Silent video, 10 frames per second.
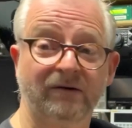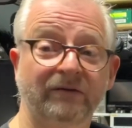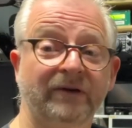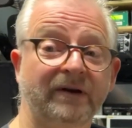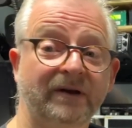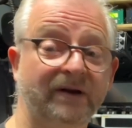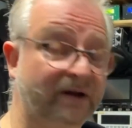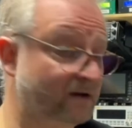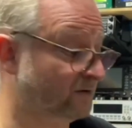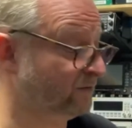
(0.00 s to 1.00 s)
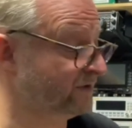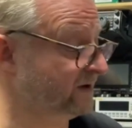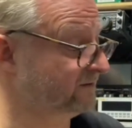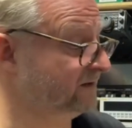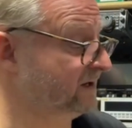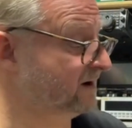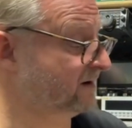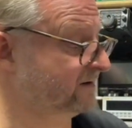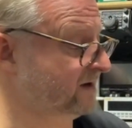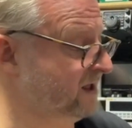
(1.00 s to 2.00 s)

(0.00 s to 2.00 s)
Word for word: on the SD card.